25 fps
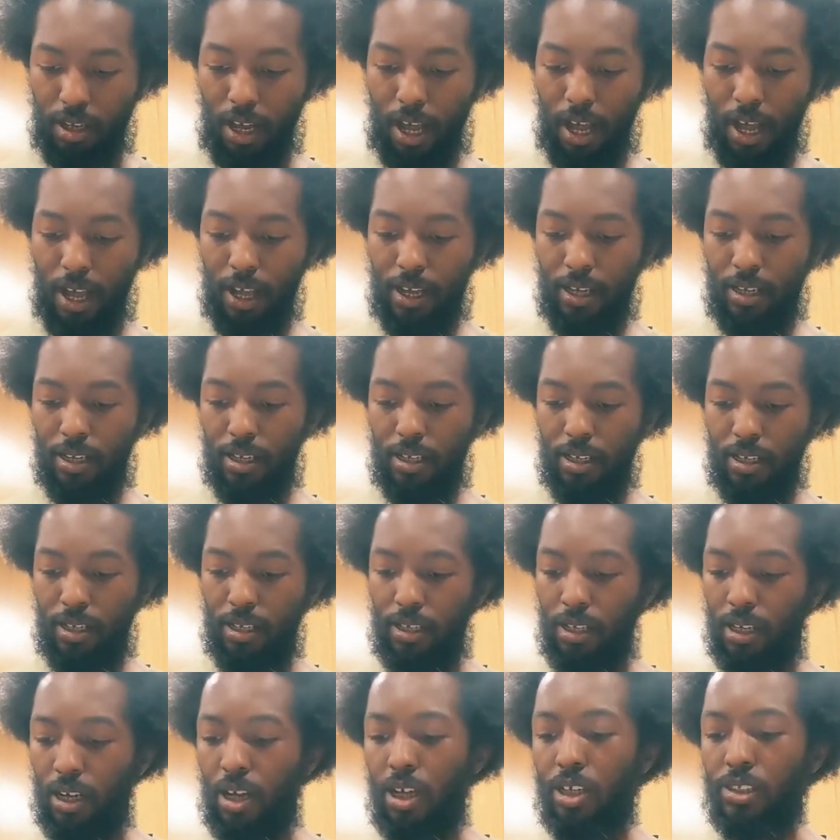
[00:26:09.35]
All right?
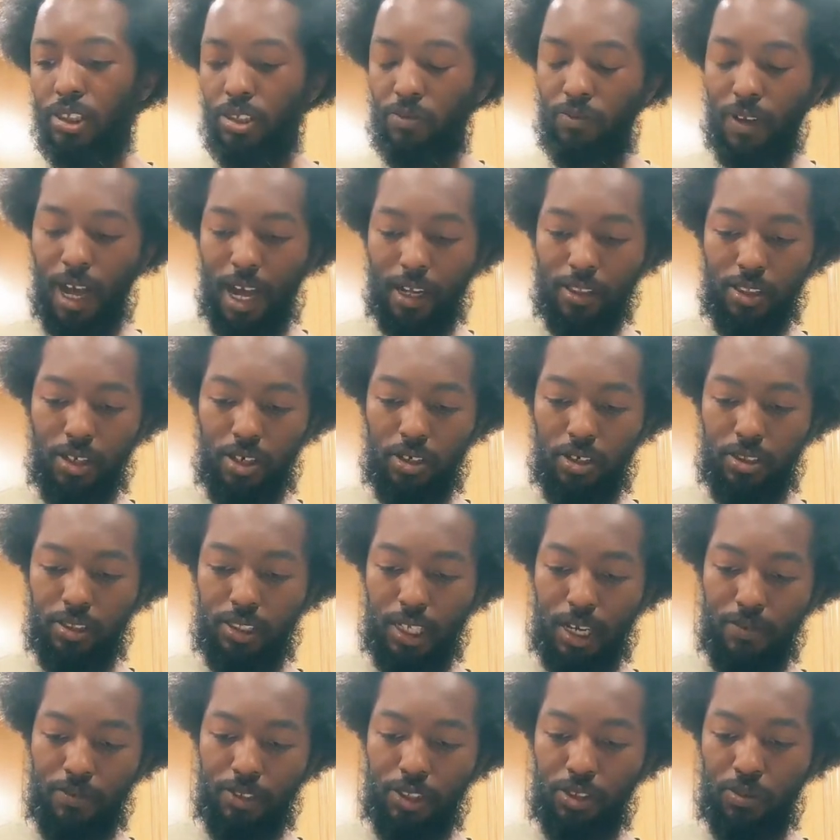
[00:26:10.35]
Sirach
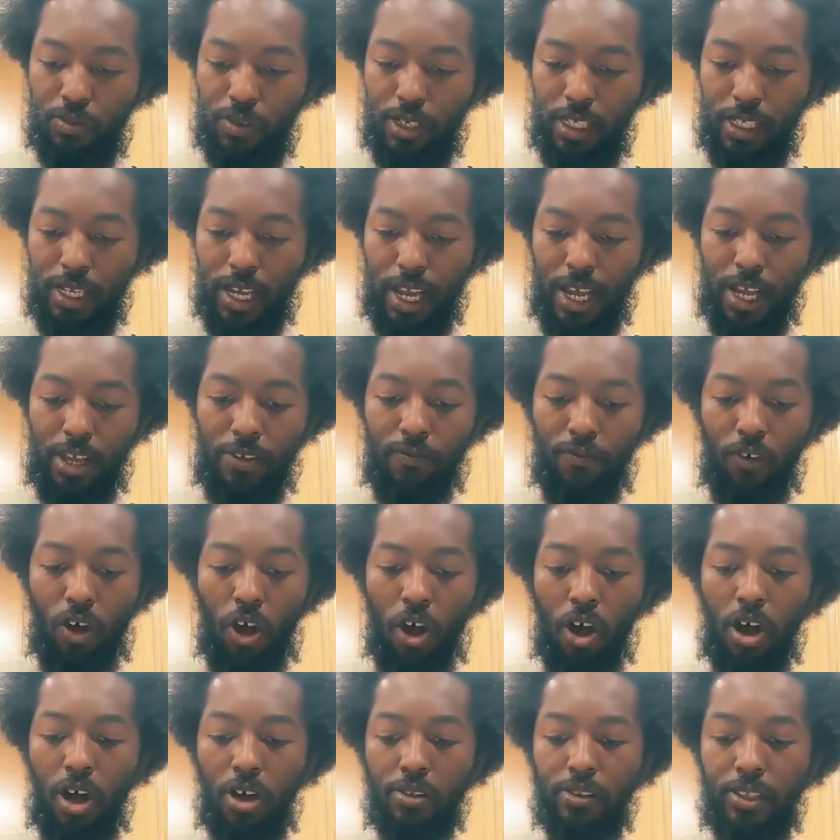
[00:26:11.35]
37:28. For
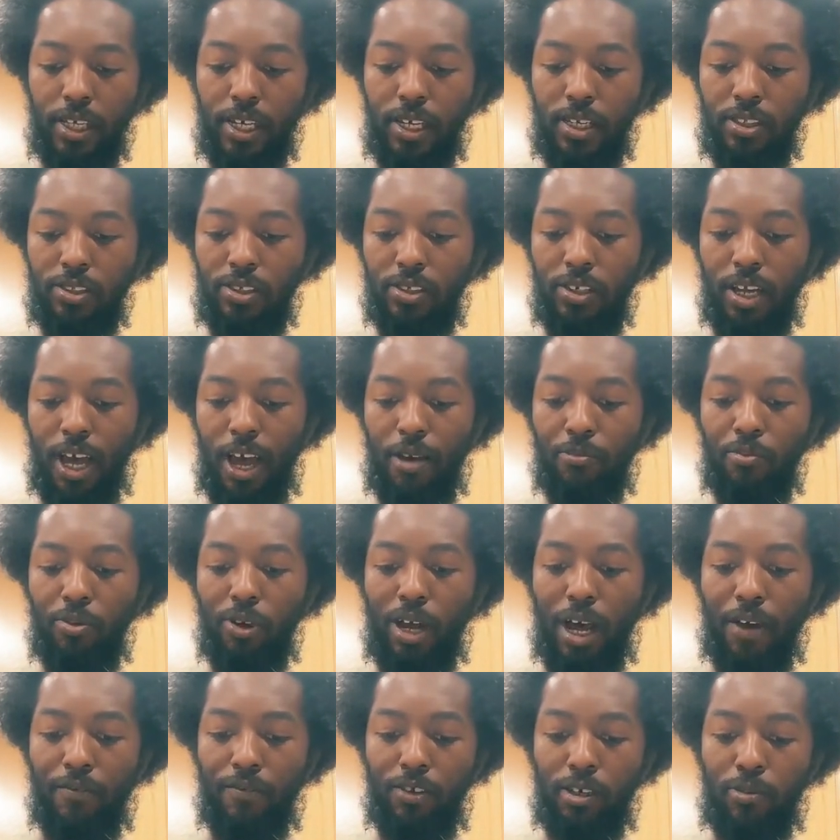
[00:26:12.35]
all things are not
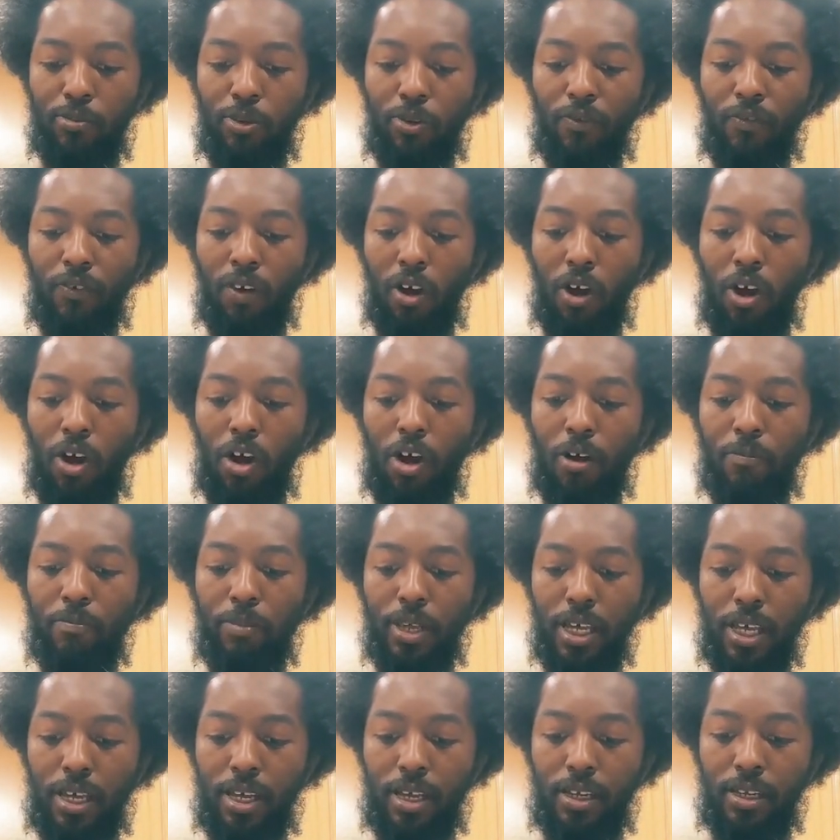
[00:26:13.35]
profitable for all
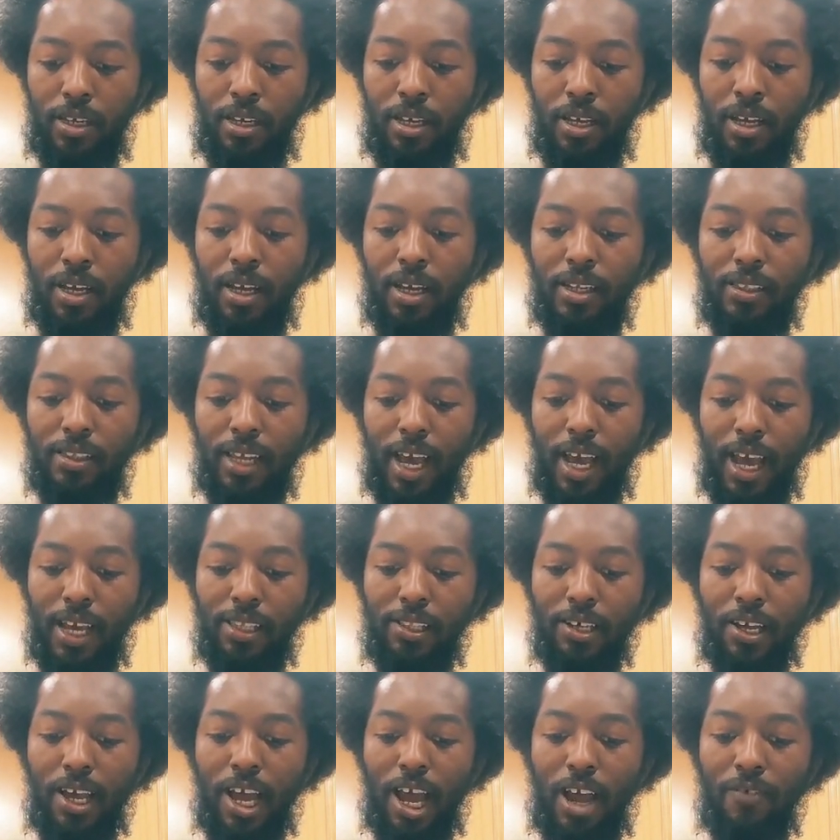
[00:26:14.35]
men,
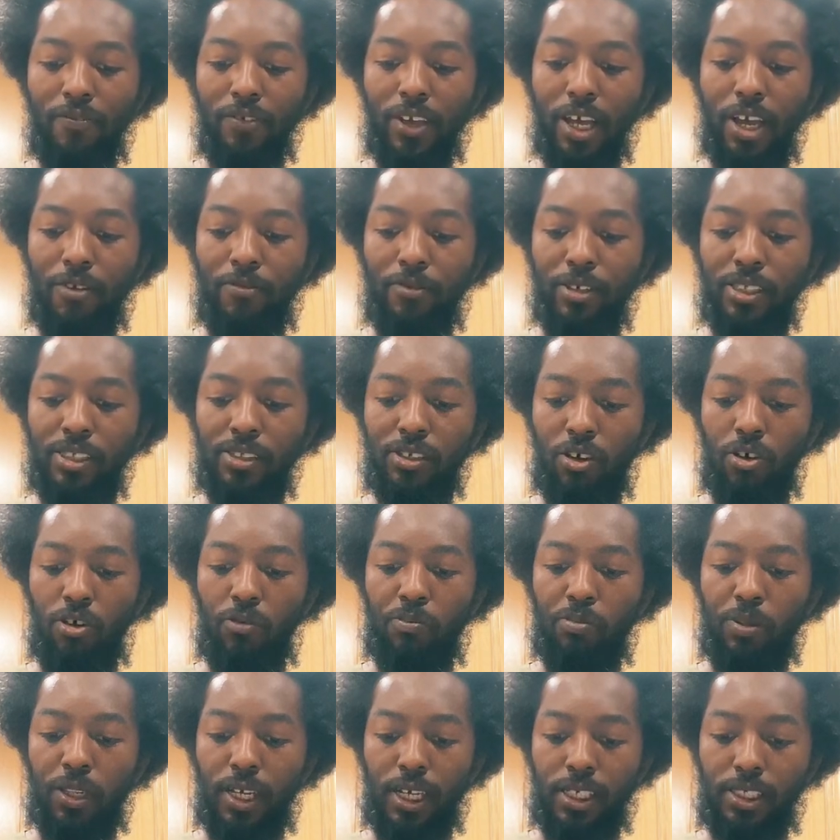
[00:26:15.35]
neither hath every
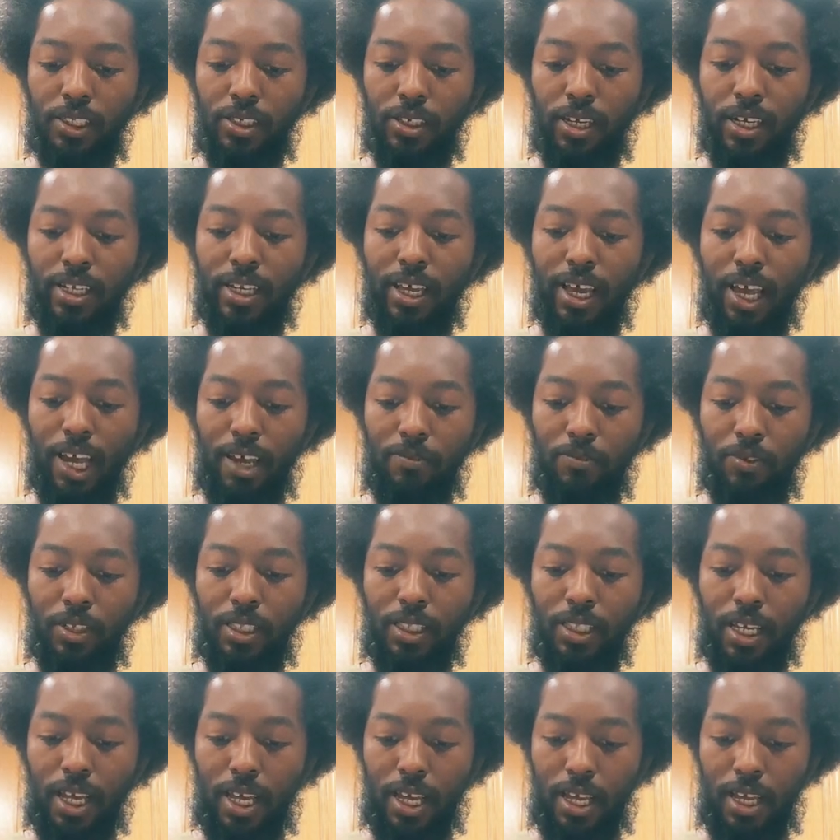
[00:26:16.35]
soul pleasure in
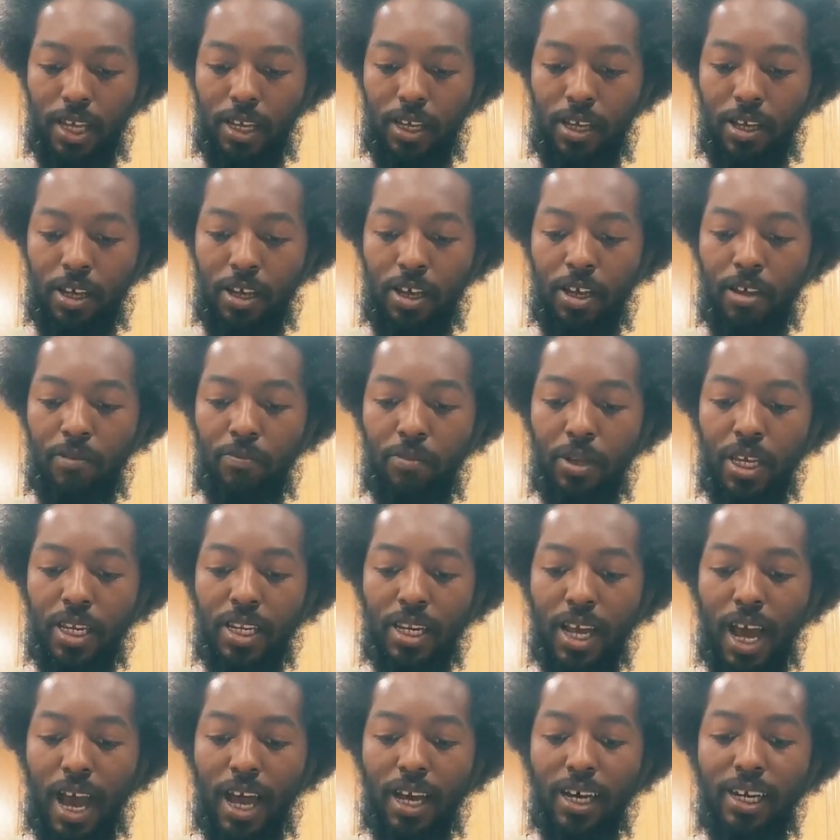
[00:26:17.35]
everything.
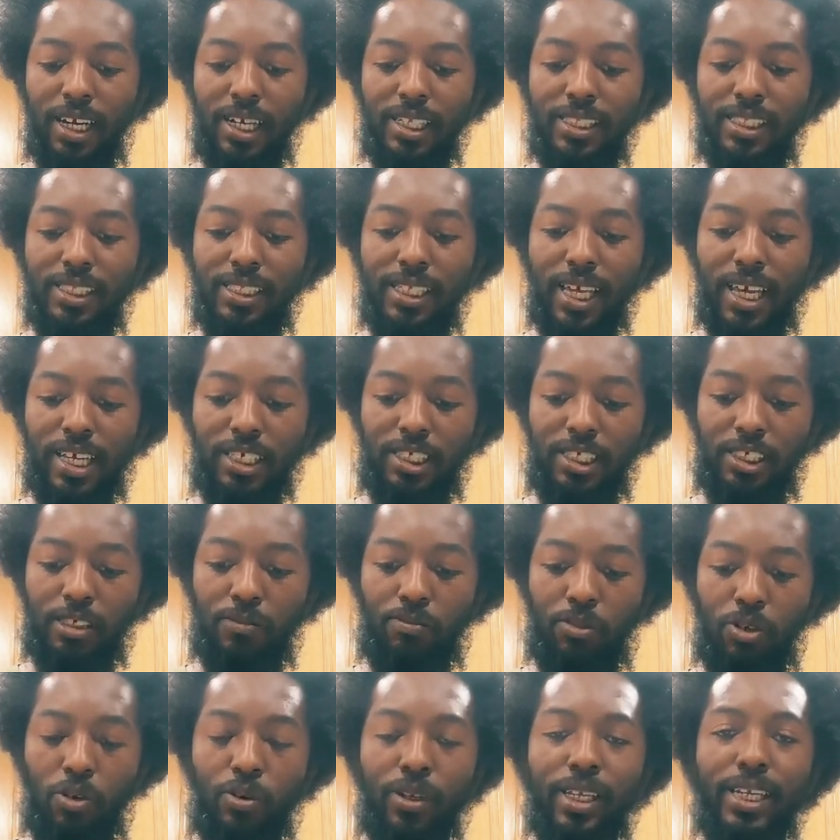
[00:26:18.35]
Be not
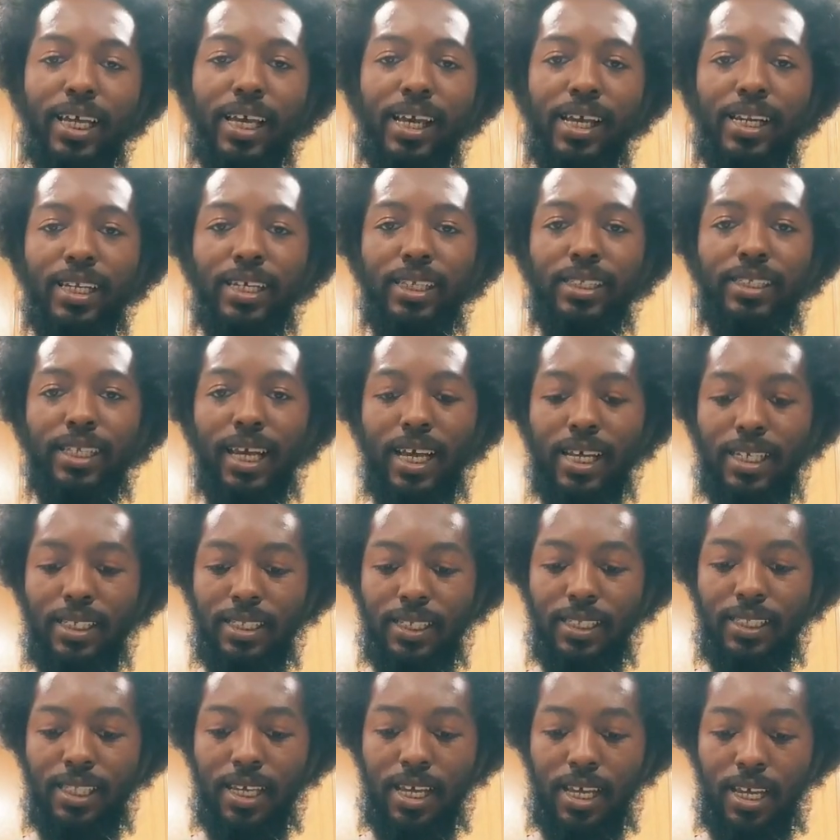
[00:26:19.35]
unsatiable in any
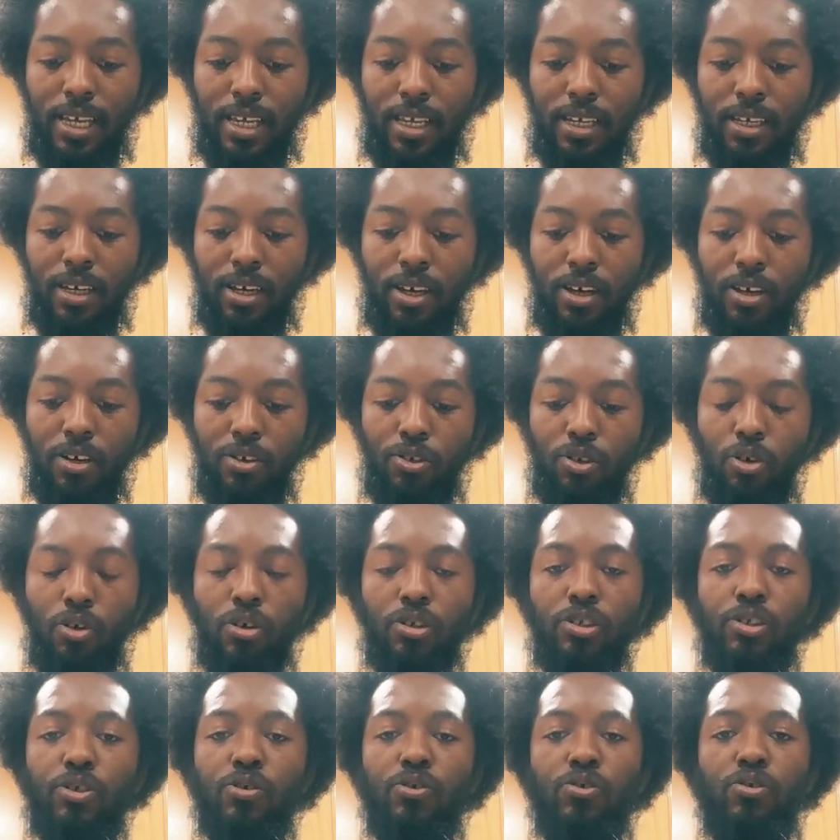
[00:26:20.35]
dainty thing,
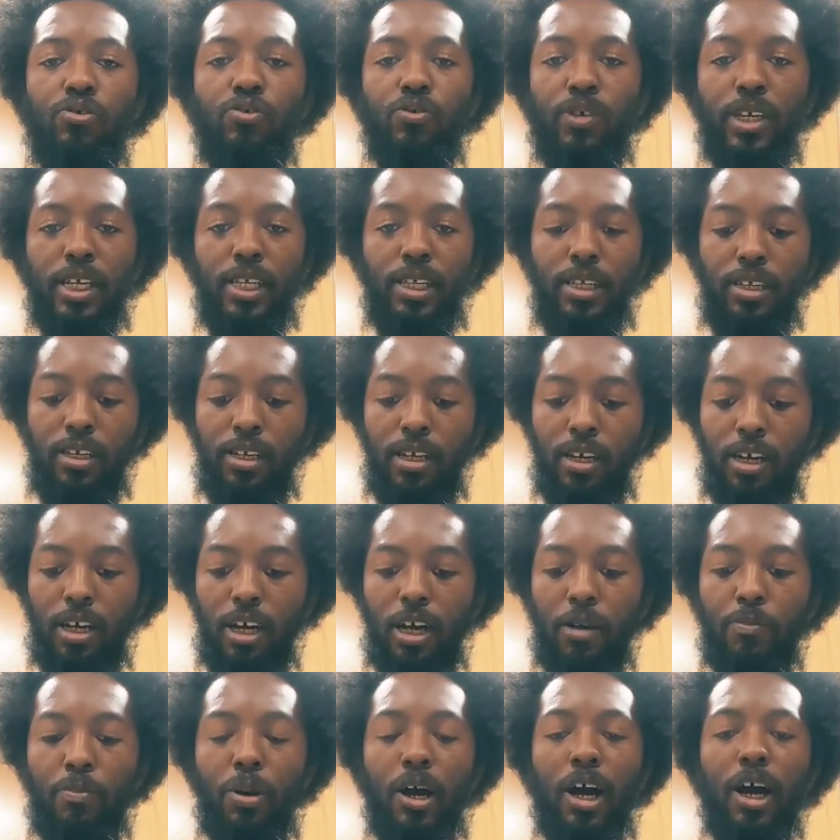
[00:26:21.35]
nor too greedy
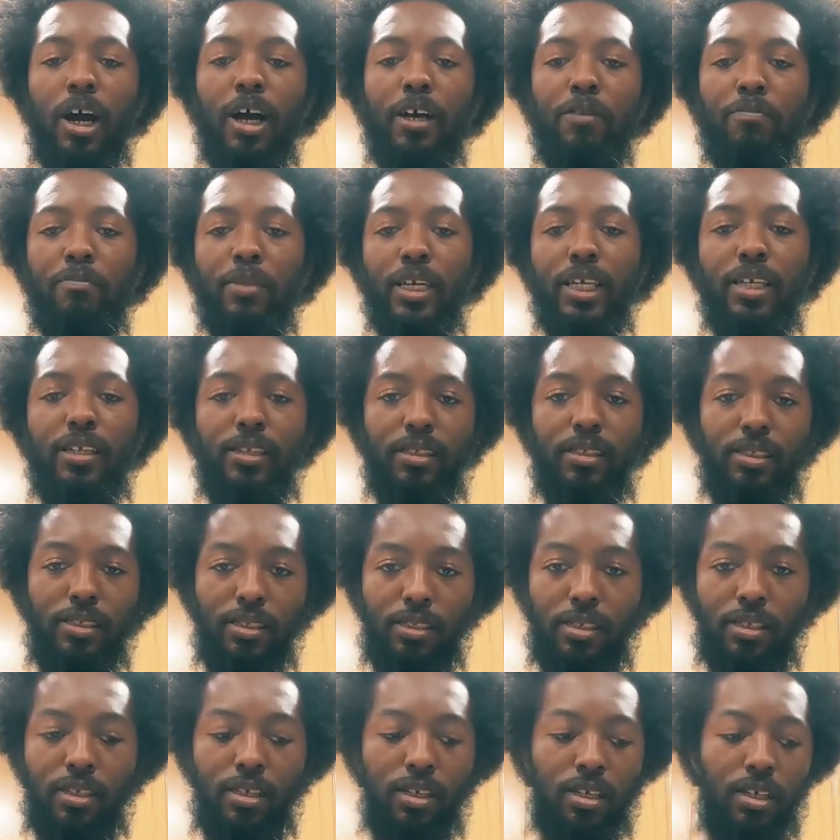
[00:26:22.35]
upon
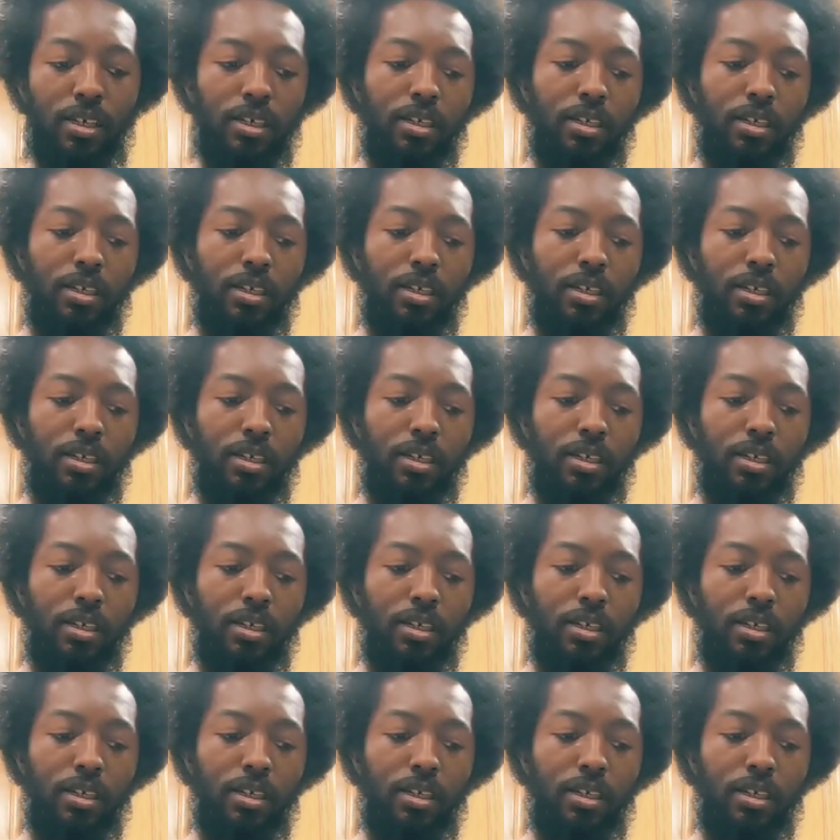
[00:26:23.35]
meats.